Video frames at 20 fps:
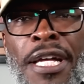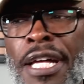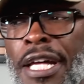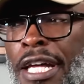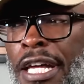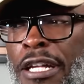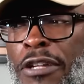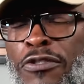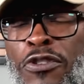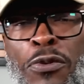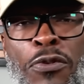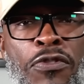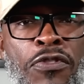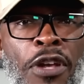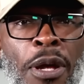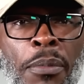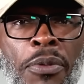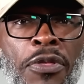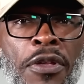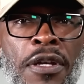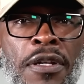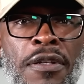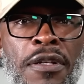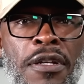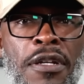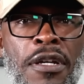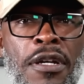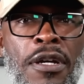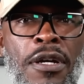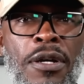and do something,
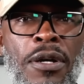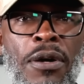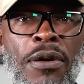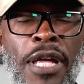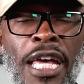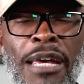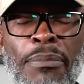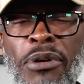okay?